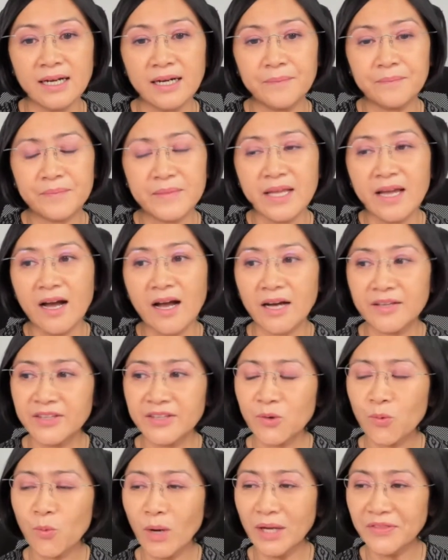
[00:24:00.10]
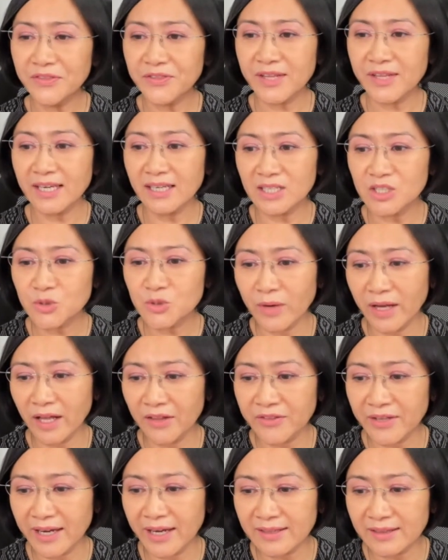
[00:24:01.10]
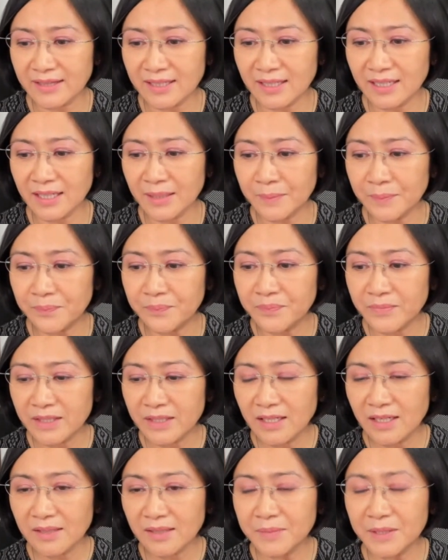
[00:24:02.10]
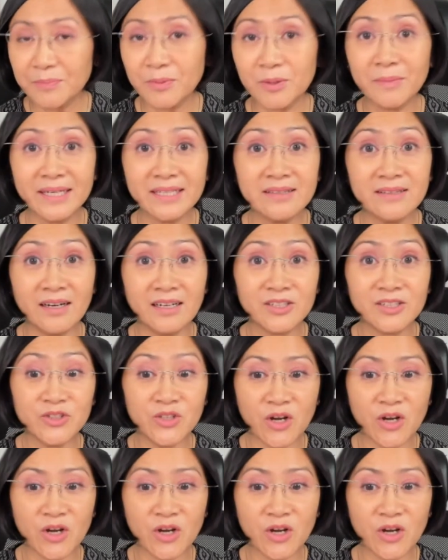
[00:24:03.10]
Um, I think one thing as well that um, people might not